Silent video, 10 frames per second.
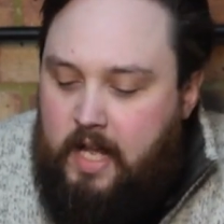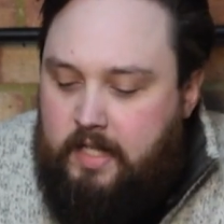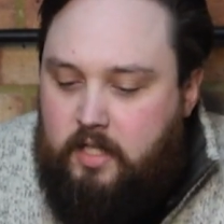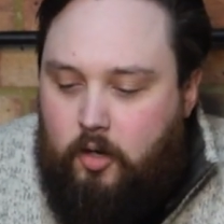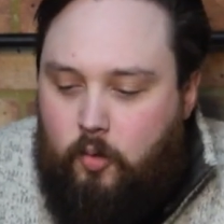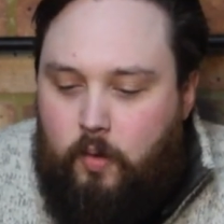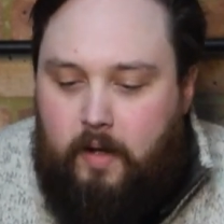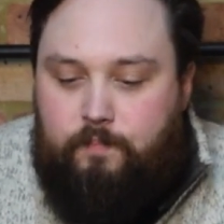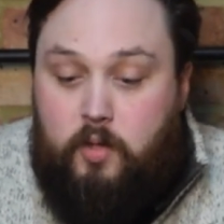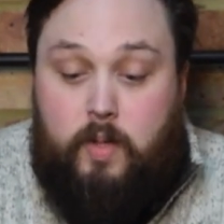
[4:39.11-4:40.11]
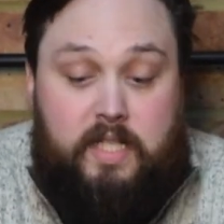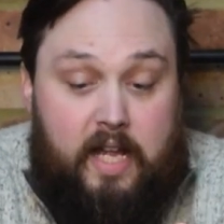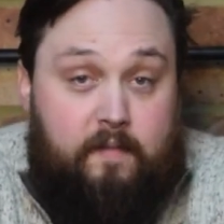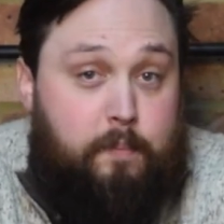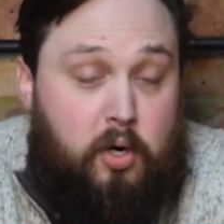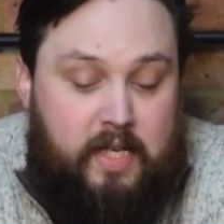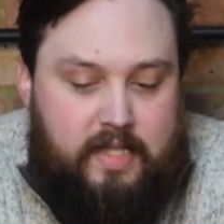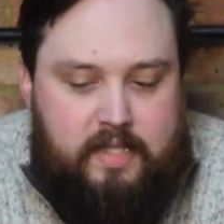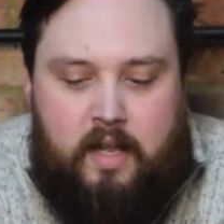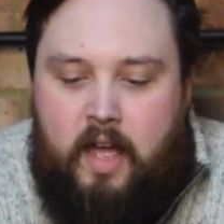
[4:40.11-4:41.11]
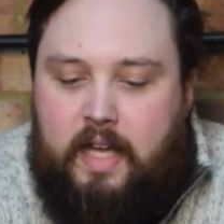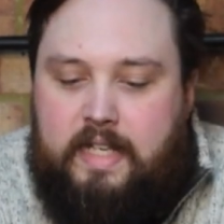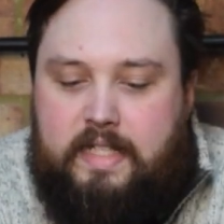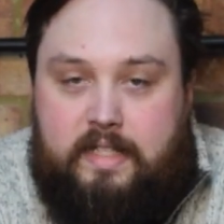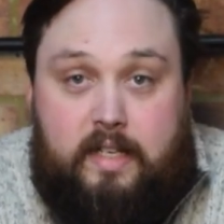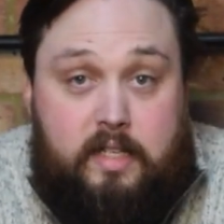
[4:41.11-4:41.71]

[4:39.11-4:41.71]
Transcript: So to actually have pockets is